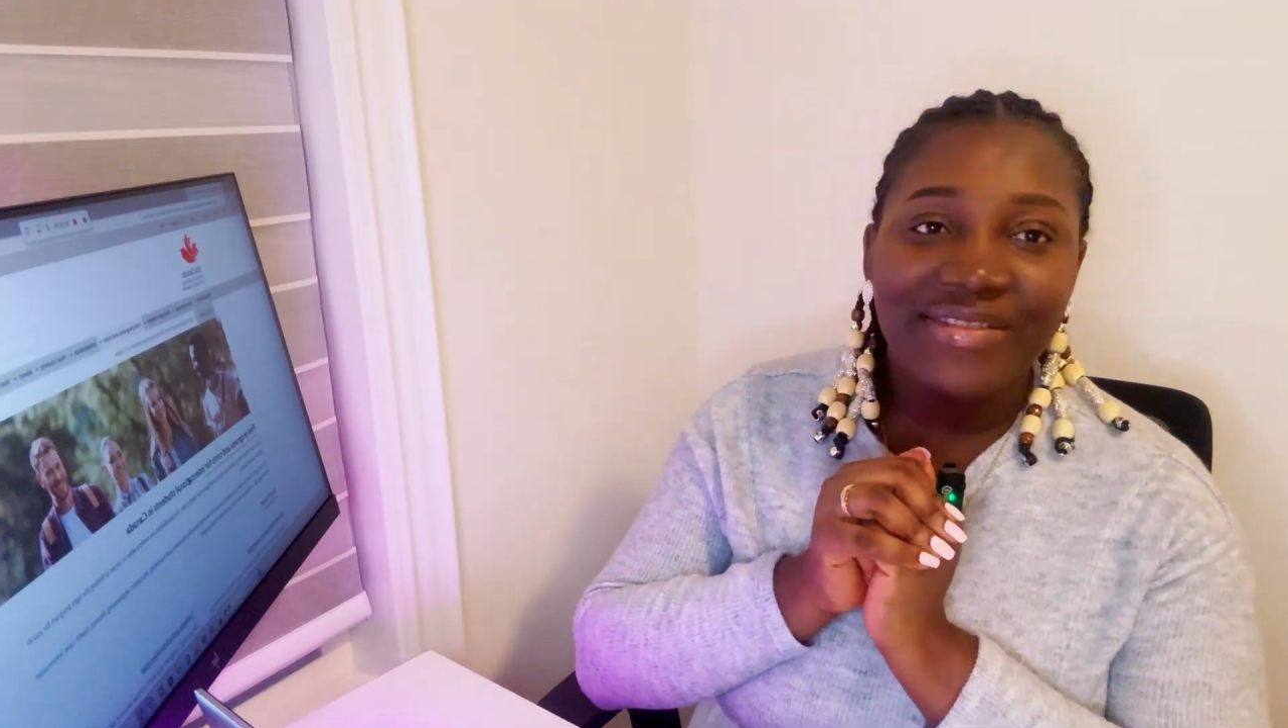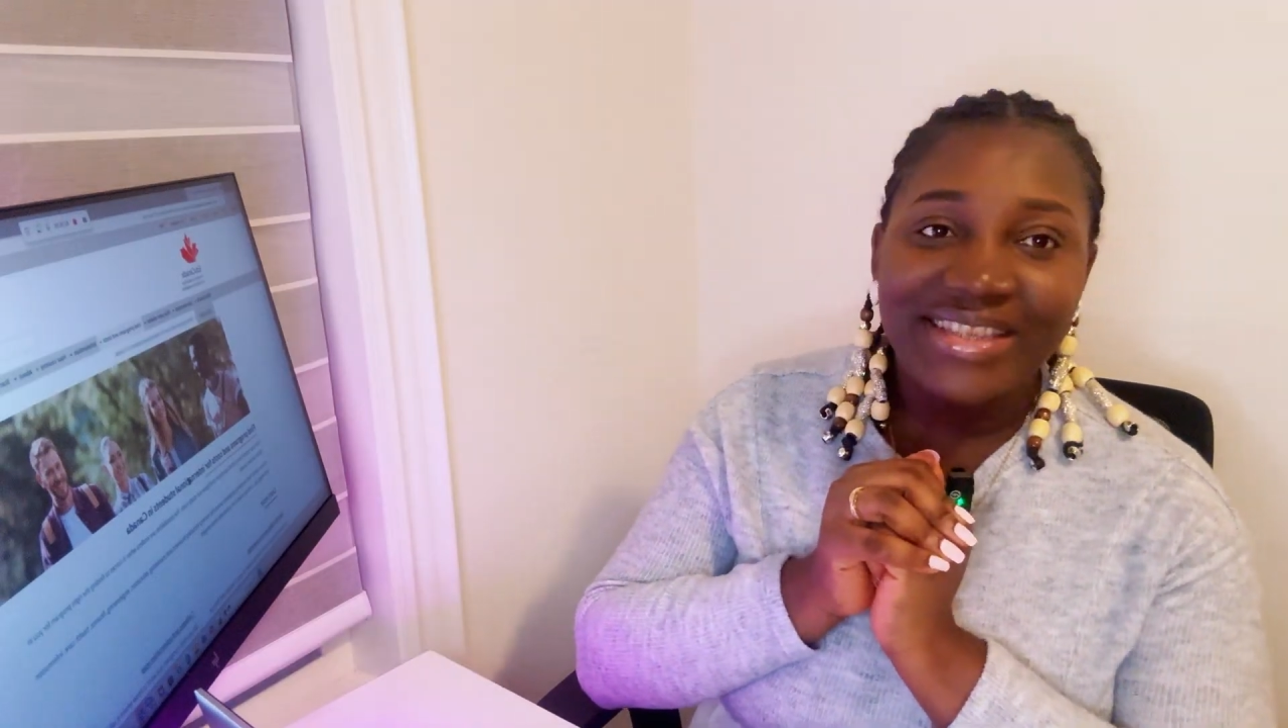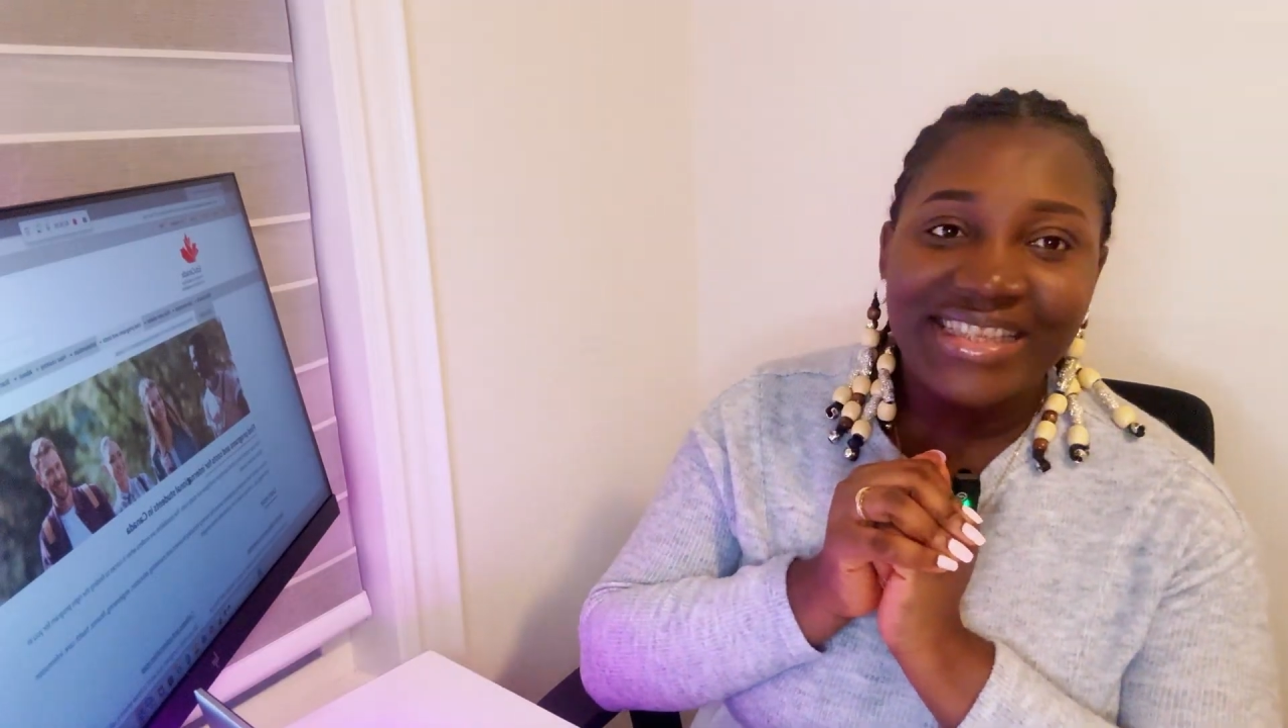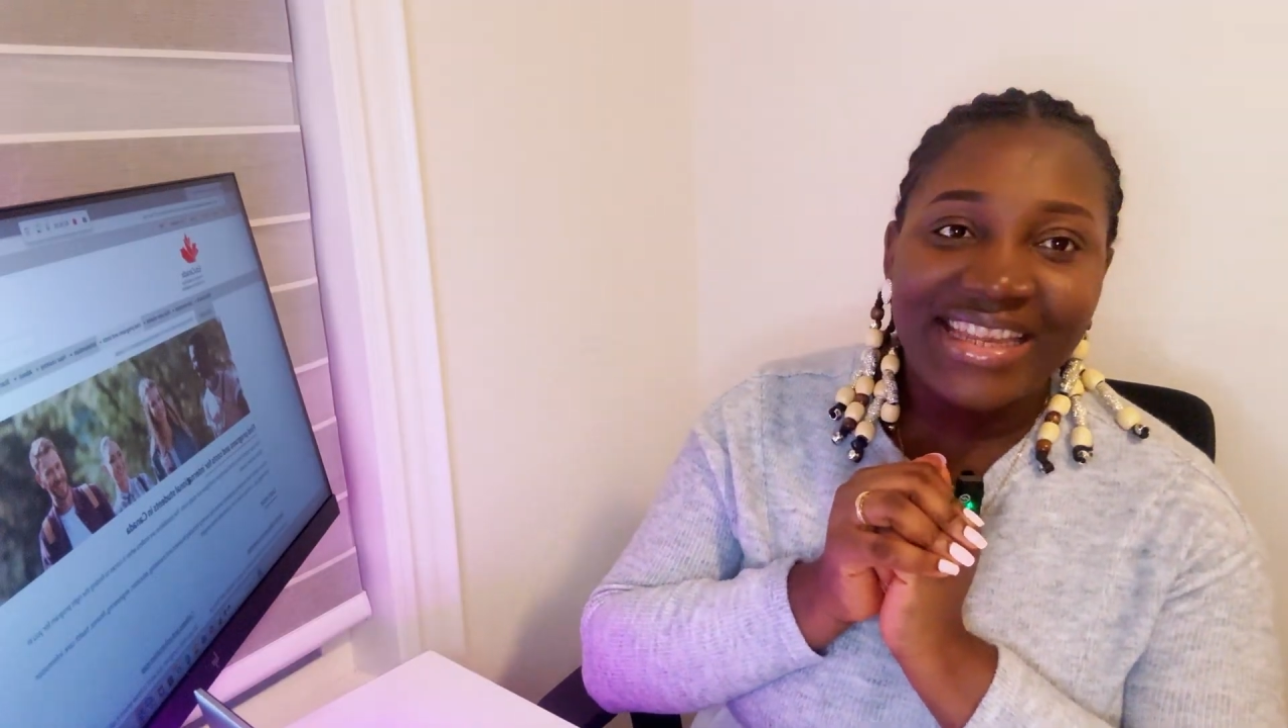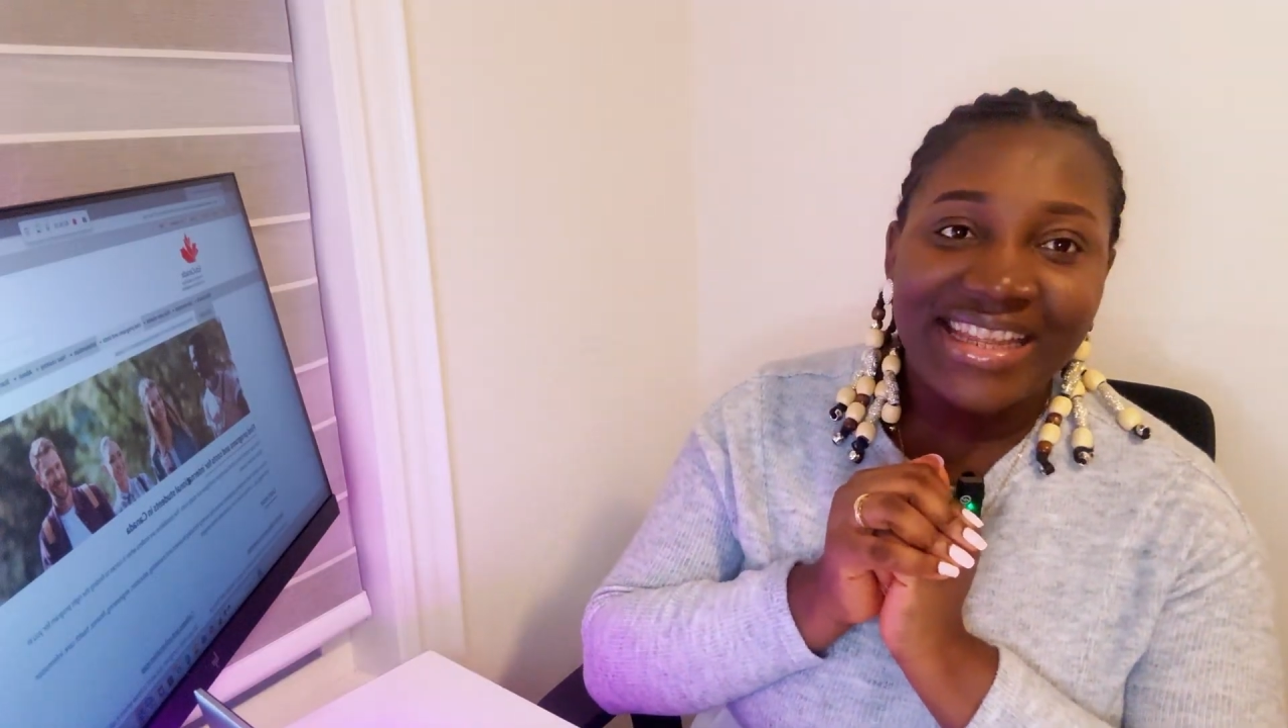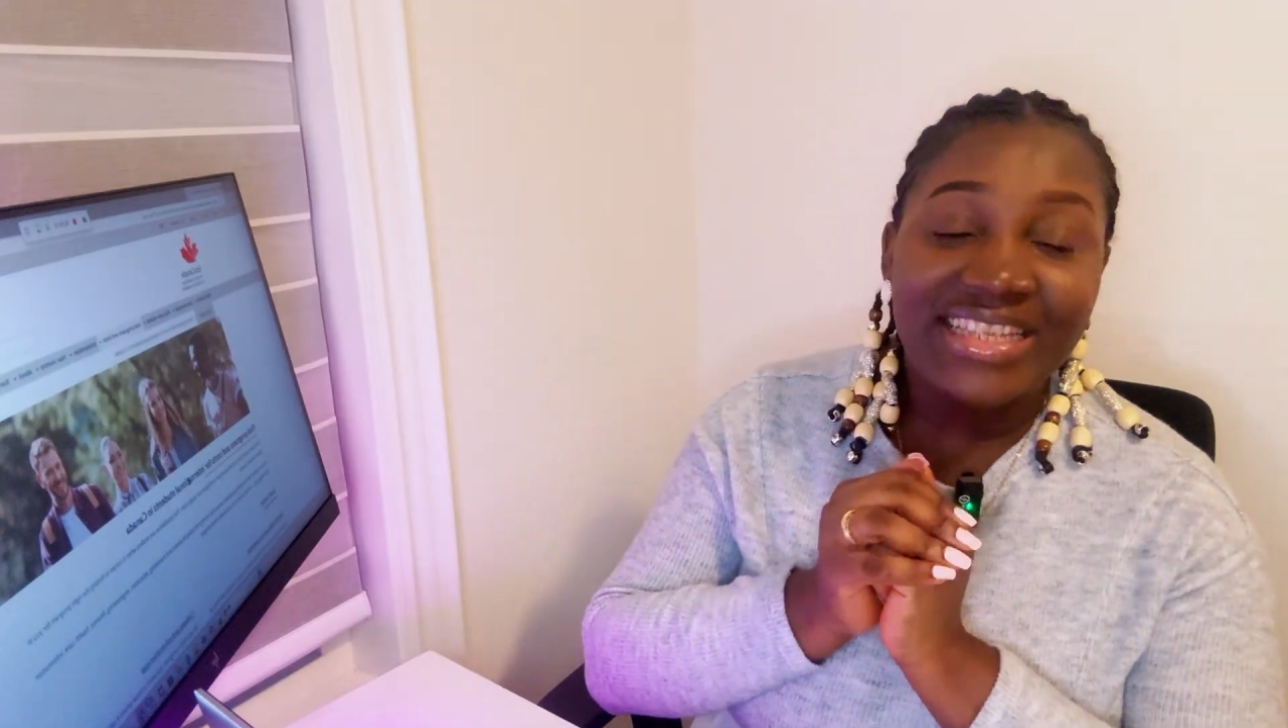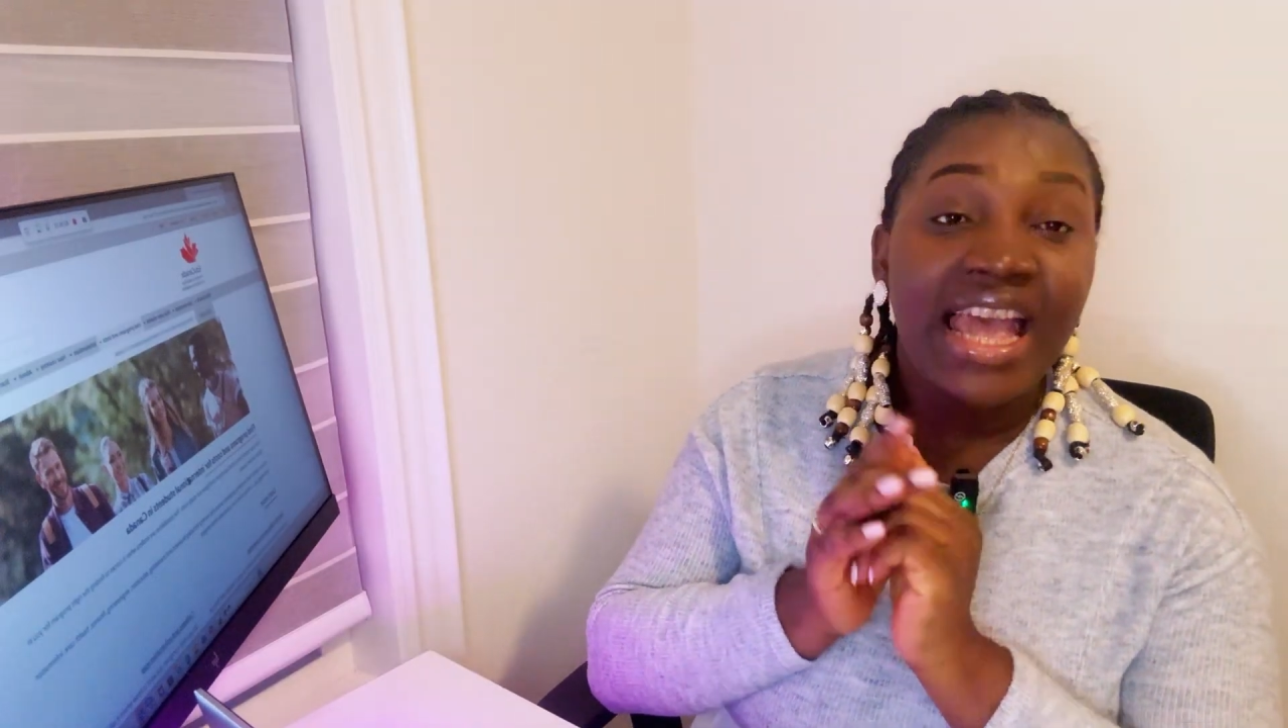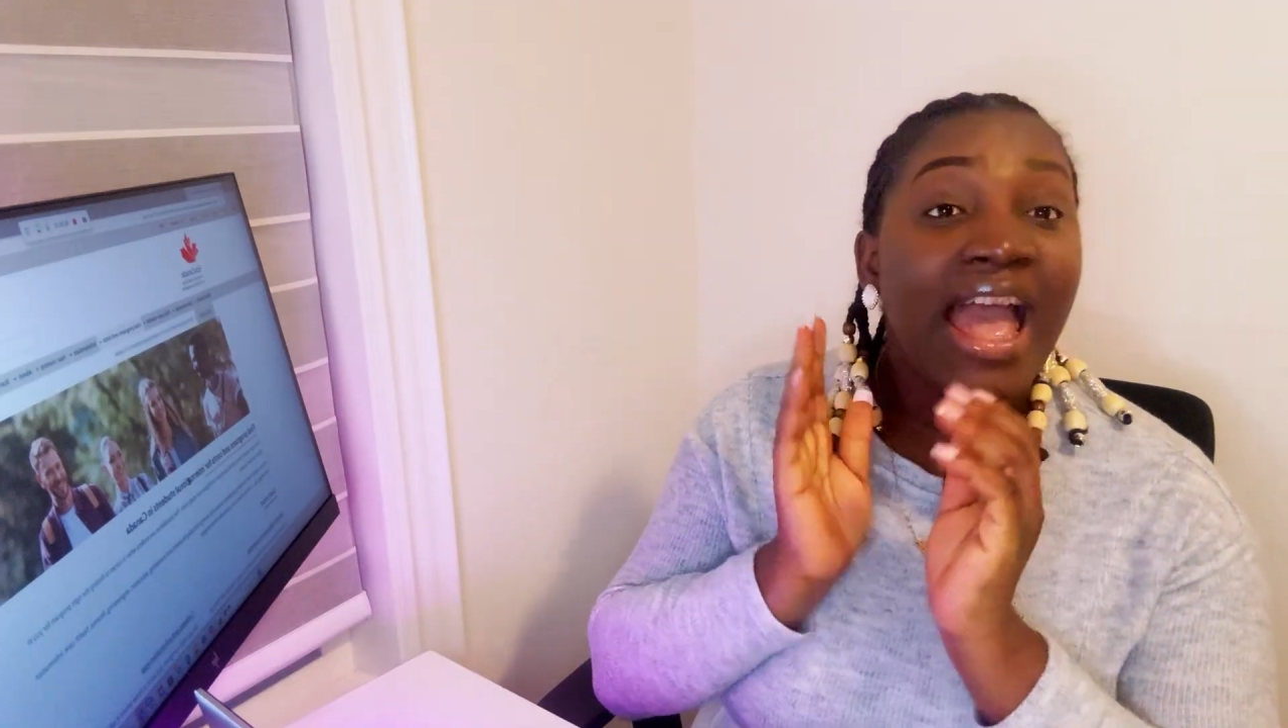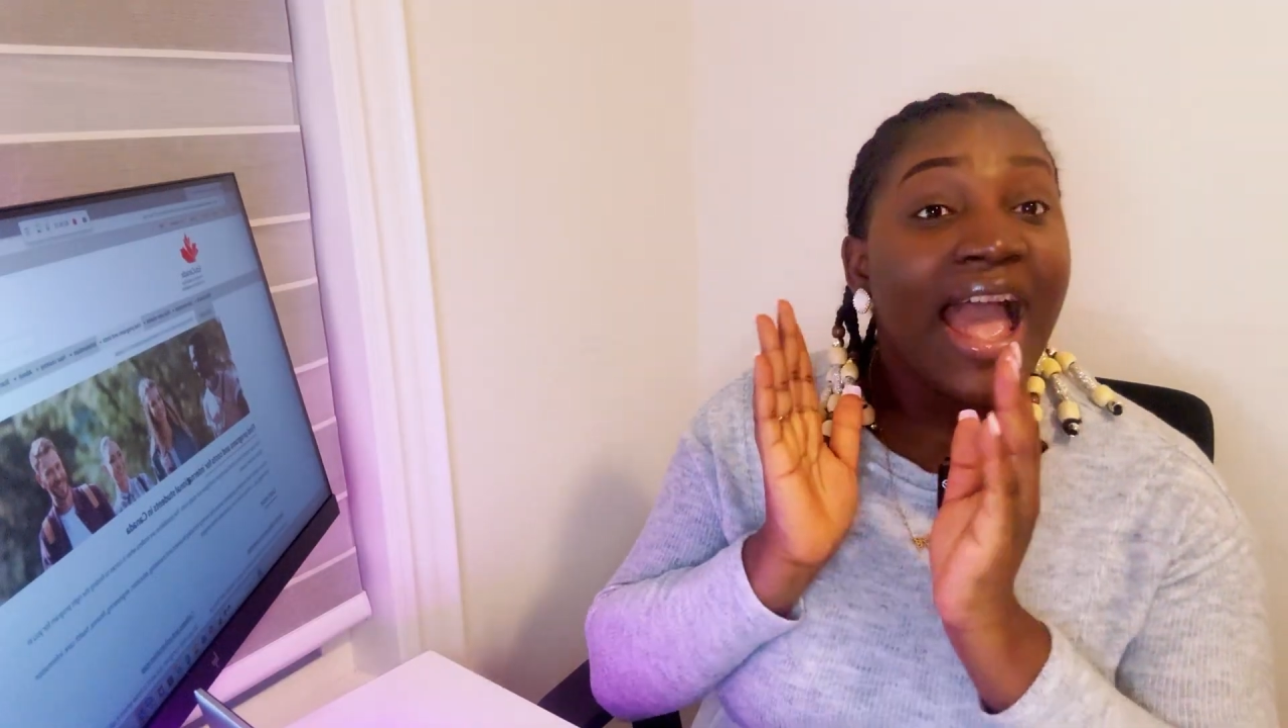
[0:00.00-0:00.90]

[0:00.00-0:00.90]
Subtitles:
haven't seen it.